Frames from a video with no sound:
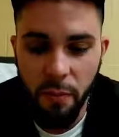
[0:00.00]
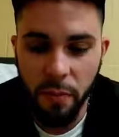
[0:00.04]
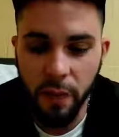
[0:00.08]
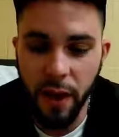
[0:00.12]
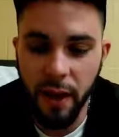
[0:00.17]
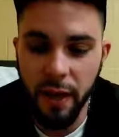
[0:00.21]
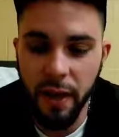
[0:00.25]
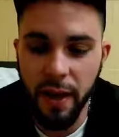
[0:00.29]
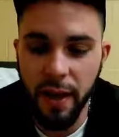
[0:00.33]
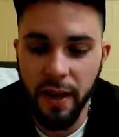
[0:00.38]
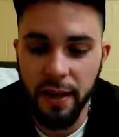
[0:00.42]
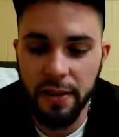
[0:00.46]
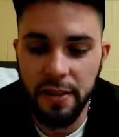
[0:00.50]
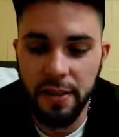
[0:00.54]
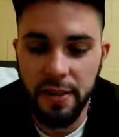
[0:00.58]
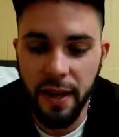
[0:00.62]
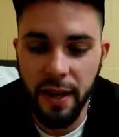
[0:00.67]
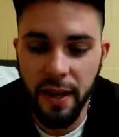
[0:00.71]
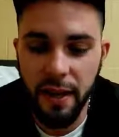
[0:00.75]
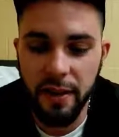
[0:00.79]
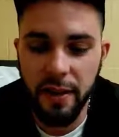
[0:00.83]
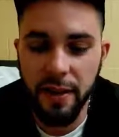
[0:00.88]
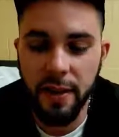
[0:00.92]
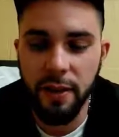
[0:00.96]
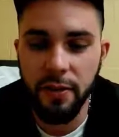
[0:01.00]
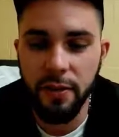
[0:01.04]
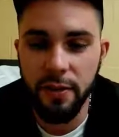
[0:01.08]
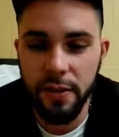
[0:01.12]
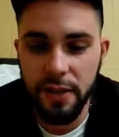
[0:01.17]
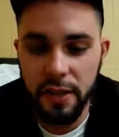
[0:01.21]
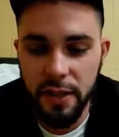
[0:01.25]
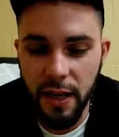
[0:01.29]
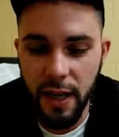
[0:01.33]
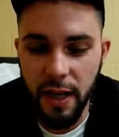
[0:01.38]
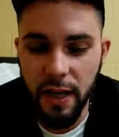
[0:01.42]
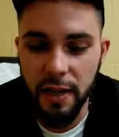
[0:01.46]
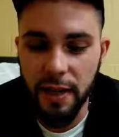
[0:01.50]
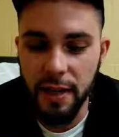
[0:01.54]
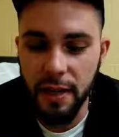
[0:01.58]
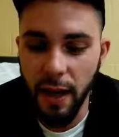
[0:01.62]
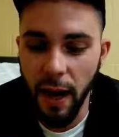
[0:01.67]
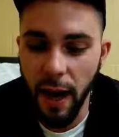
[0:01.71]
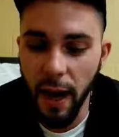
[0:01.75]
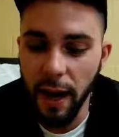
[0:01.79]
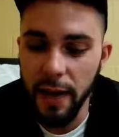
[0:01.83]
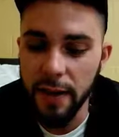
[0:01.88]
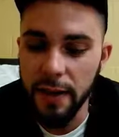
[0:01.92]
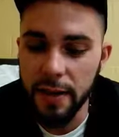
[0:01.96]
But I can't stand here and say that
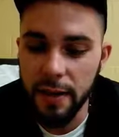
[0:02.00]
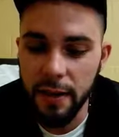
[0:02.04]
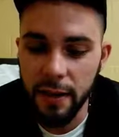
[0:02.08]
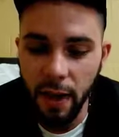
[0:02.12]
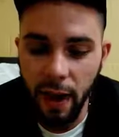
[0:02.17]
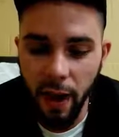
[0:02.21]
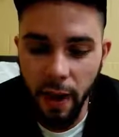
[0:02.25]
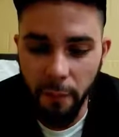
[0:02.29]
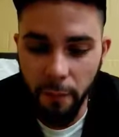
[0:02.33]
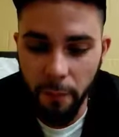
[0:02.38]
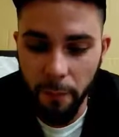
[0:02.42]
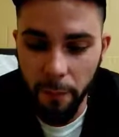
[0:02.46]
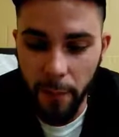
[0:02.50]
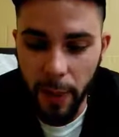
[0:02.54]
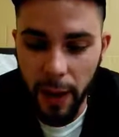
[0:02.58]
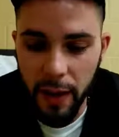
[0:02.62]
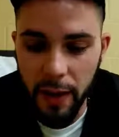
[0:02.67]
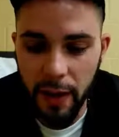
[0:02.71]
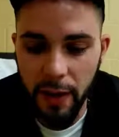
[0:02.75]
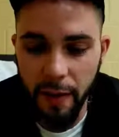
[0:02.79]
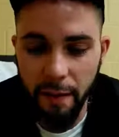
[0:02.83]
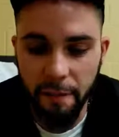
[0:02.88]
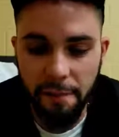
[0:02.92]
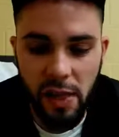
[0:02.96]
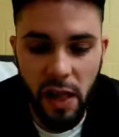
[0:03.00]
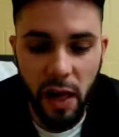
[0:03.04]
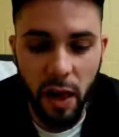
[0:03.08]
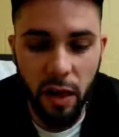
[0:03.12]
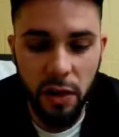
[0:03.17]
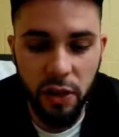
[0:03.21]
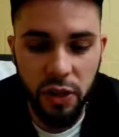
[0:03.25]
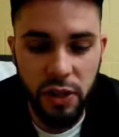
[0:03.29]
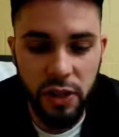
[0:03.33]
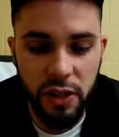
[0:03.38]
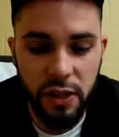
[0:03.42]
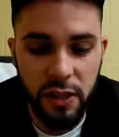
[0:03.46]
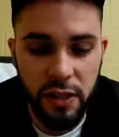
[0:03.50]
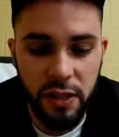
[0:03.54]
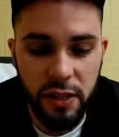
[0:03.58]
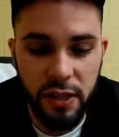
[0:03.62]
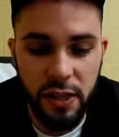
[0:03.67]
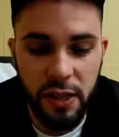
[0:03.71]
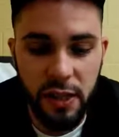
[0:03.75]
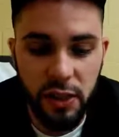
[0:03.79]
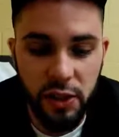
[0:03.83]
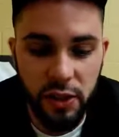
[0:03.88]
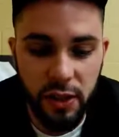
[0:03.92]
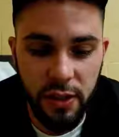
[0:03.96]
I did not make conscious
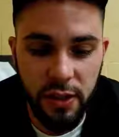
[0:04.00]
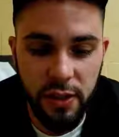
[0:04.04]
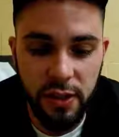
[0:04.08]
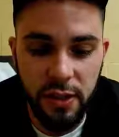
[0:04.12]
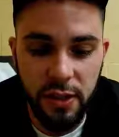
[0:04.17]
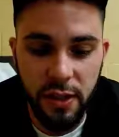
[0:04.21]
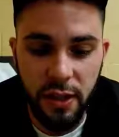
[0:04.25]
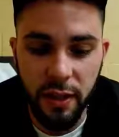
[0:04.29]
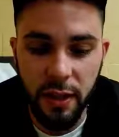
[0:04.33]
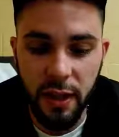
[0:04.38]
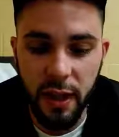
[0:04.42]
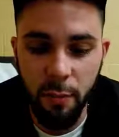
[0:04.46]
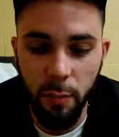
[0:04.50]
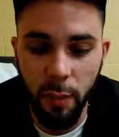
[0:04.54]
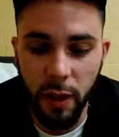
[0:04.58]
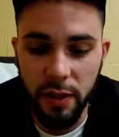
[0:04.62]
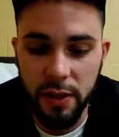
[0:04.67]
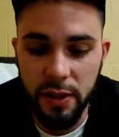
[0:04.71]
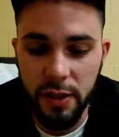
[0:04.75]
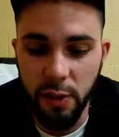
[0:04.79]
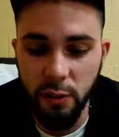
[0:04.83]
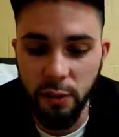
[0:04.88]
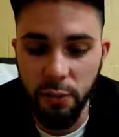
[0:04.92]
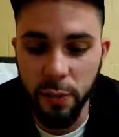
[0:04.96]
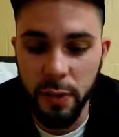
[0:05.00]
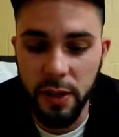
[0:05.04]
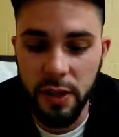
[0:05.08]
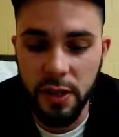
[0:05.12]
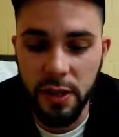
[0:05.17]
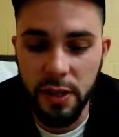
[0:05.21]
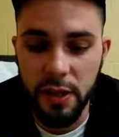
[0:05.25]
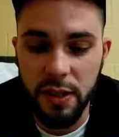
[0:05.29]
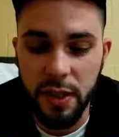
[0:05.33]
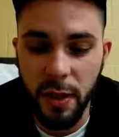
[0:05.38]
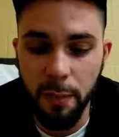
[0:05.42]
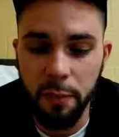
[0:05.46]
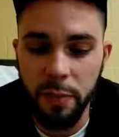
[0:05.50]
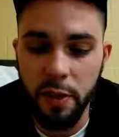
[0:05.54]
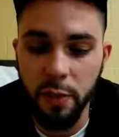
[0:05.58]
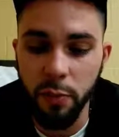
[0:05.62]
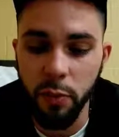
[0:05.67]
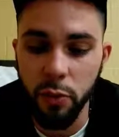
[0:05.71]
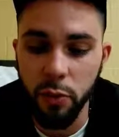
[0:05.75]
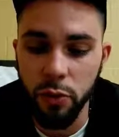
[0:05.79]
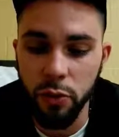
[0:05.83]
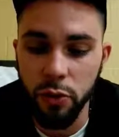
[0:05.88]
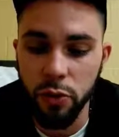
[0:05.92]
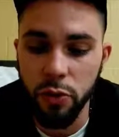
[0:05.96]
decisions to let myself be
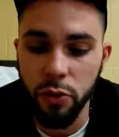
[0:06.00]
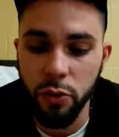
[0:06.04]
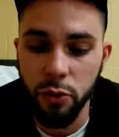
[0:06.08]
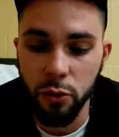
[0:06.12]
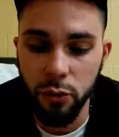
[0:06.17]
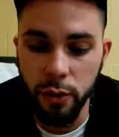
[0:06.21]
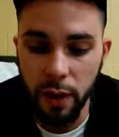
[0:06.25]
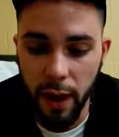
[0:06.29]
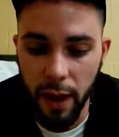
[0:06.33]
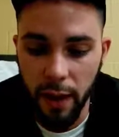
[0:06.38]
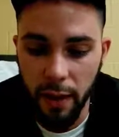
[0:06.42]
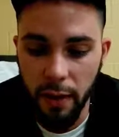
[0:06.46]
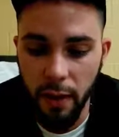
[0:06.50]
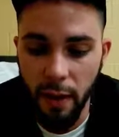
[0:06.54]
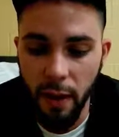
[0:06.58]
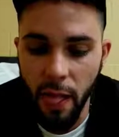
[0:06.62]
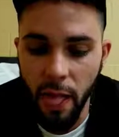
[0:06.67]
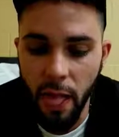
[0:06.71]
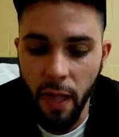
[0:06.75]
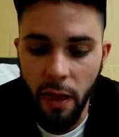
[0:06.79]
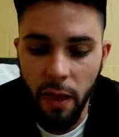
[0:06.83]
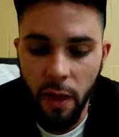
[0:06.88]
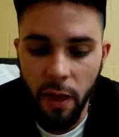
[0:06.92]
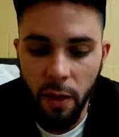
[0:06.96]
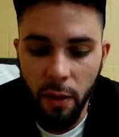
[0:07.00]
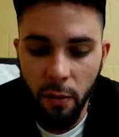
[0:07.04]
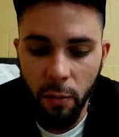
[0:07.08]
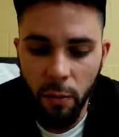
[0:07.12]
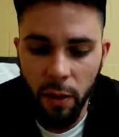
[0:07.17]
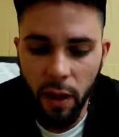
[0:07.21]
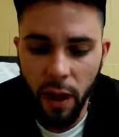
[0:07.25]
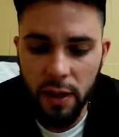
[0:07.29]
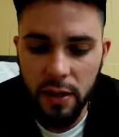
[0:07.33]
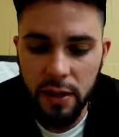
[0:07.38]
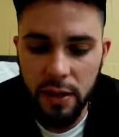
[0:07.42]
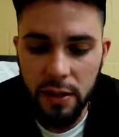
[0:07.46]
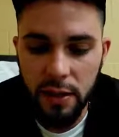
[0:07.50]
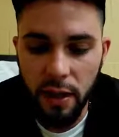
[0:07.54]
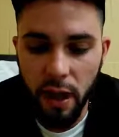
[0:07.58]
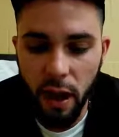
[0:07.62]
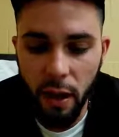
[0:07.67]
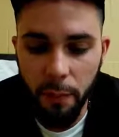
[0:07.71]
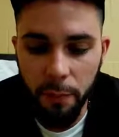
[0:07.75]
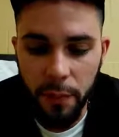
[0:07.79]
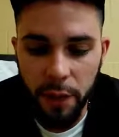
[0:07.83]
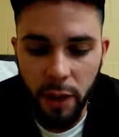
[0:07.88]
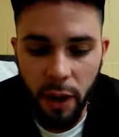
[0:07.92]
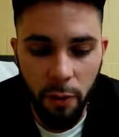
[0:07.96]
susceptible to that. When I
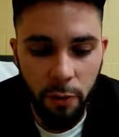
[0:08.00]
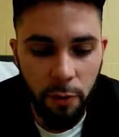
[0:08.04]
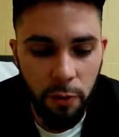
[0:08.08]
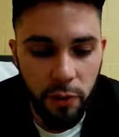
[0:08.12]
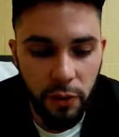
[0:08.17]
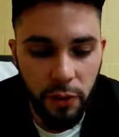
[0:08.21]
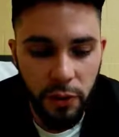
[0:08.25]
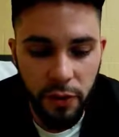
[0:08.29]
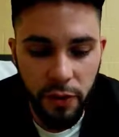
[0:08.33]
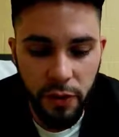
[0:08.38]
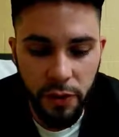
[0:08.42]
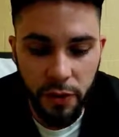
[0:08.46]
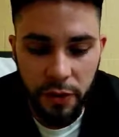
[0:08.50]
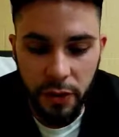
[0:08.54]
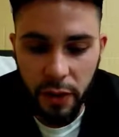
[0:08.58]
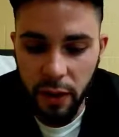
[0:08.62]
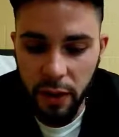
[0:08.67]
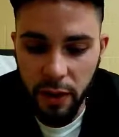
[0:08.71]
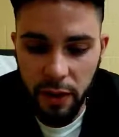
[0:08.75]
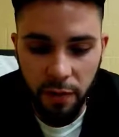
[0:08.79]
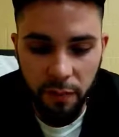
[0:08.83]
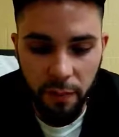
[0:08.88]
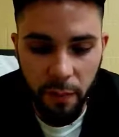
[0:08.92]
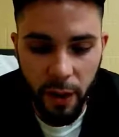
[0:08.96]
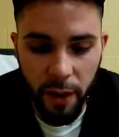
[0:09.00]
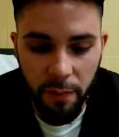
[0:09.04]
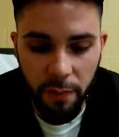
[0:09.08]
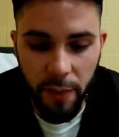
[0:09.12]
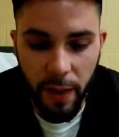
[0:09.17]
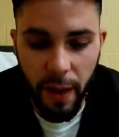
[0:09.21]
stop and I really think of my